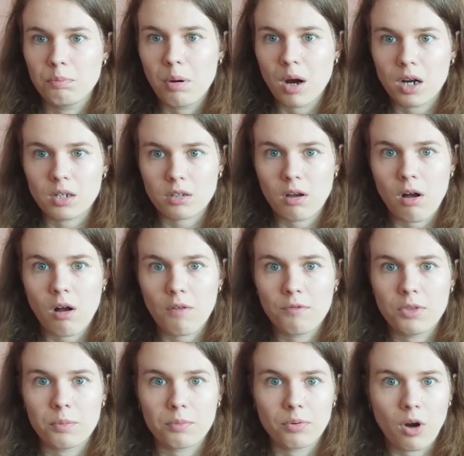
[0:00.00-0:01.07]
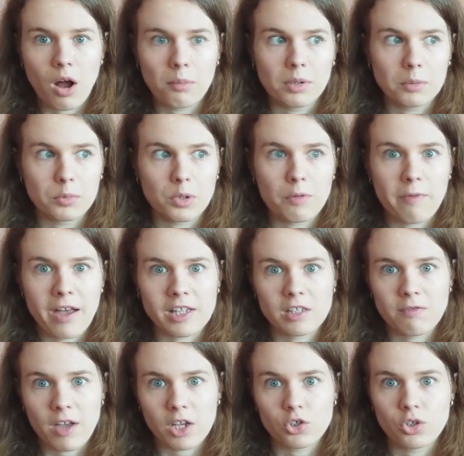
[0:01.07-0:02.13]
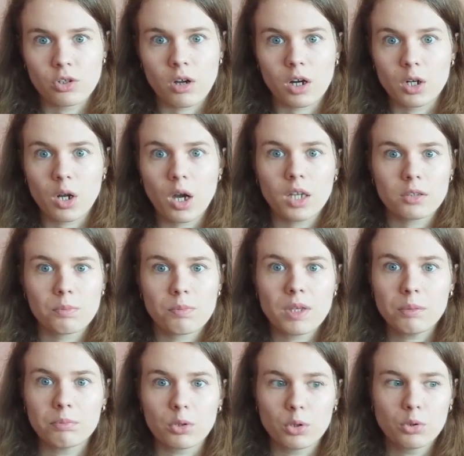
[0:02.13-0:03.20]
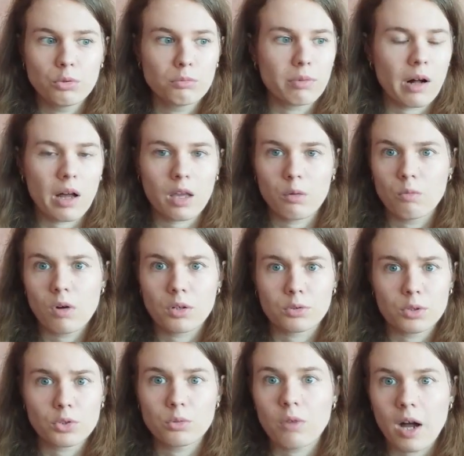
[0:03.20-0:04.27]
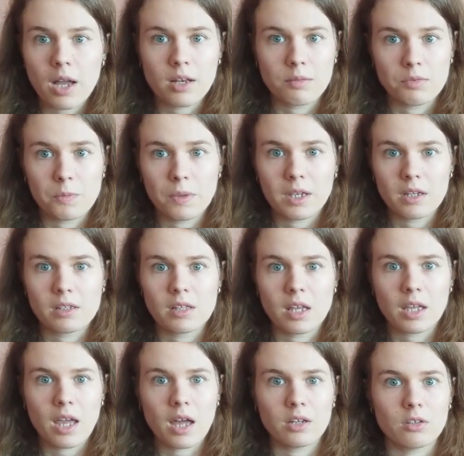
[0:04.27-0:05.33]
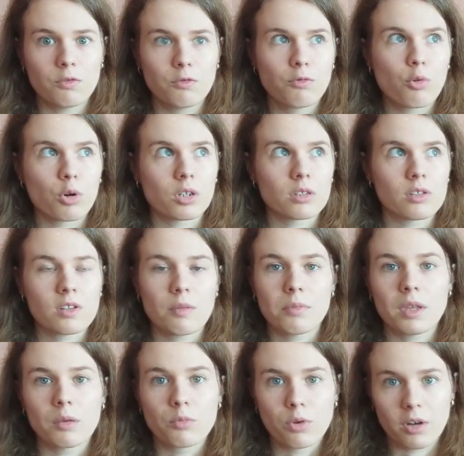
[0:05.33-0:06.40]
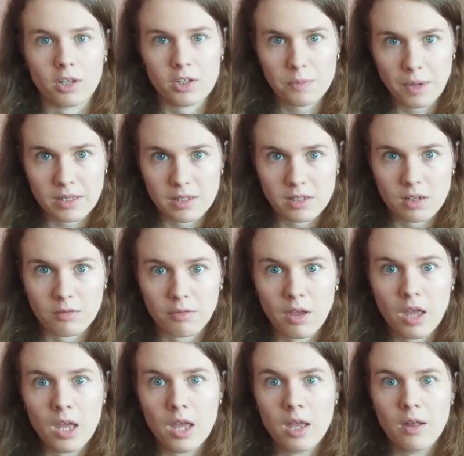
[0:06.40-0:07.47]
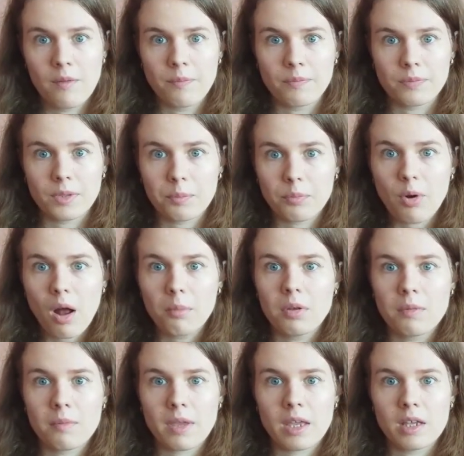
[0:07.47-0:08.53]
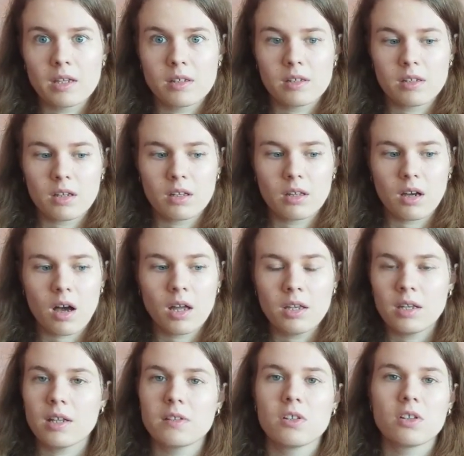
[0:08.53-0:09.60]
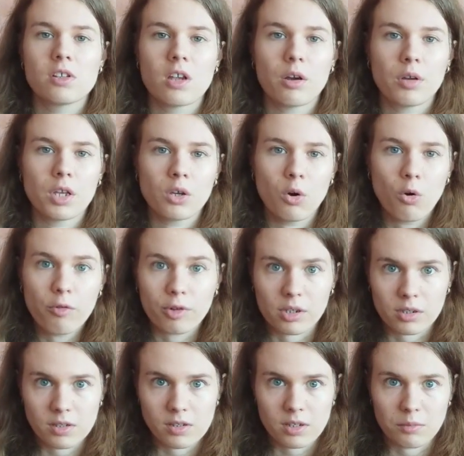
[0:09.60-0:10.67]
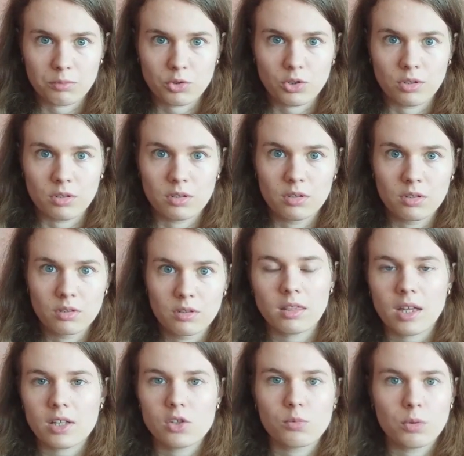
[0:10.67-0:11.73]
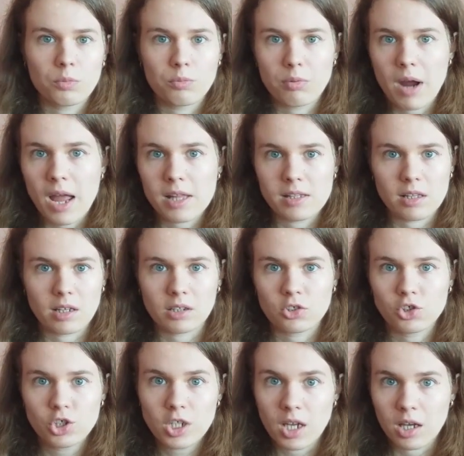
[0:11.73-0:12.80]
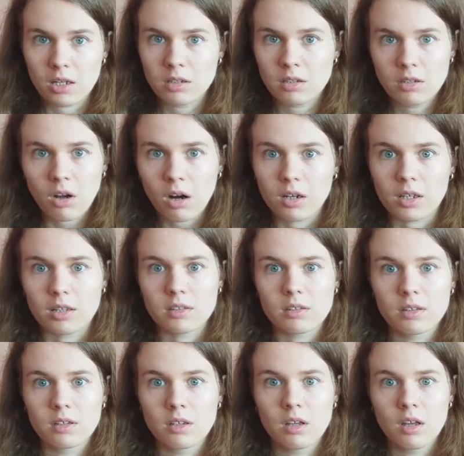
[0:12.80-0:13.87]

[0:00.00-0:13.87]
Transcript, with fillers: part of the problem with fast fashion are not people who buy one or two items because they can't afford something more expensive the problem is unnecessary overconsumption. And that's what brands like Shein target